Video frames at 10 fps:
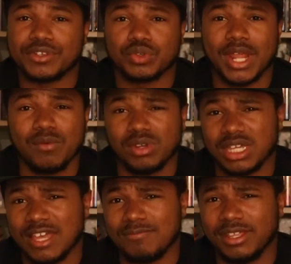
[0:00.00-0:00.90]
So that really
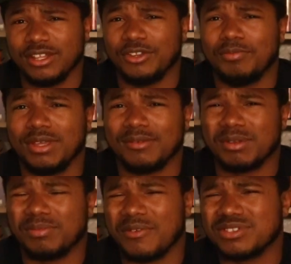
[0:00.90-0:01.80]
hit me a little bit.
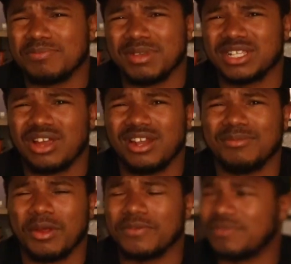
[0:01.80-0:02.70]
I was a big Charlie
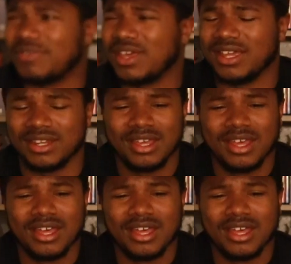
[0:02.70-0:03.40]
Murphy fan.